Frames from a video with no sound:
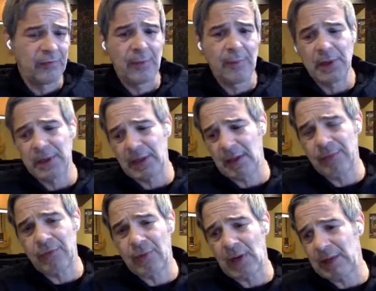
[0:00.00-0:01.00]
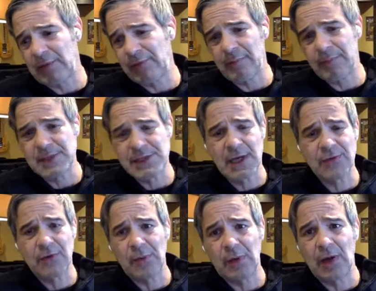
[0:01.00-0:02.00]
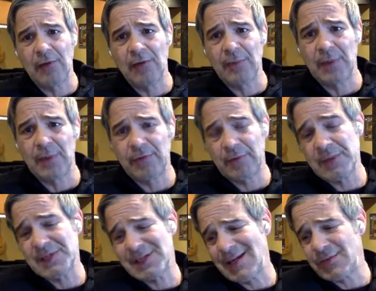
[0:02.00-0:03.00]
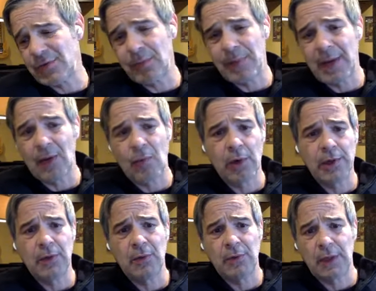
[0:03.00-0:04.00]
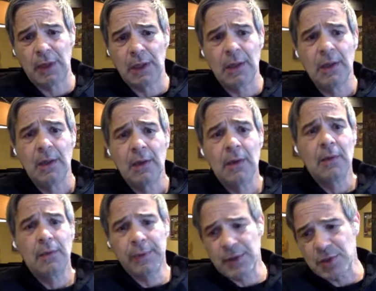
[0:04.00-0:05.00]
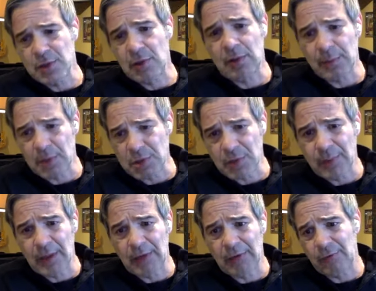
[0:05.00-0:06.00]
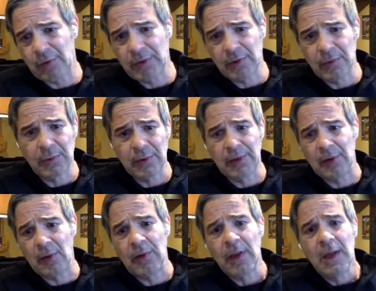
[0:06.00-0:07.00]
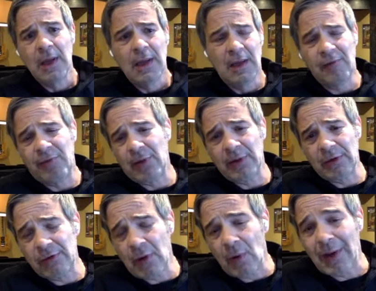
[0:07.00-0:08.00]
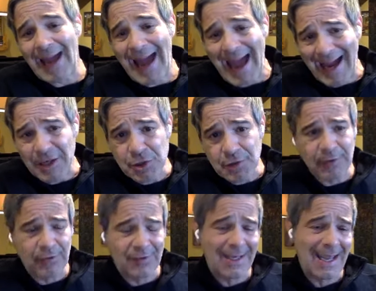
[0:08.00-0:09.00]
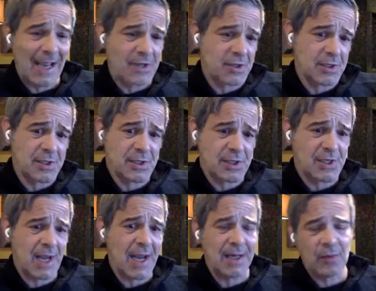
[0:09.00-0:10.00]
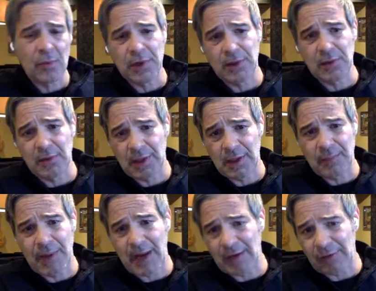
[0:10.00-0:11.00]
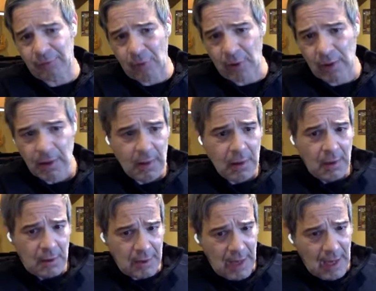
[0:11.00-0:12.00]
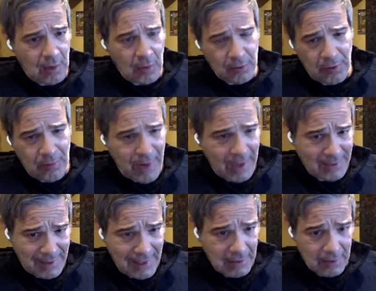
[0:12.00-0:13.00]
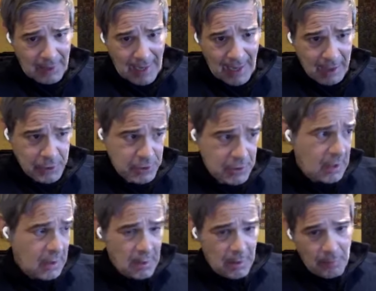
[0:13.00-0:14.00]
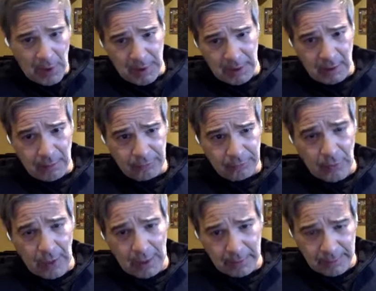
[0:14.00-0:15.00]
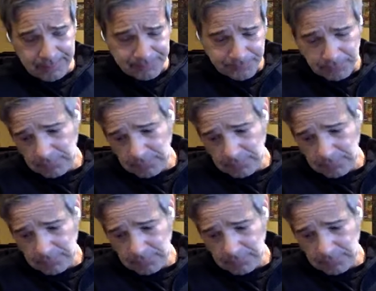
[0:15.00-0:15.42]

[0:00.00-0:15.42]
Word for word: if the money comes directly from the central government, from the central bank, what do you need regional commercial banks for? You really don't. If there is no cash, if it's a cashless society, what do you need banks for? You're not going to the bank to get your cash. Money comes directly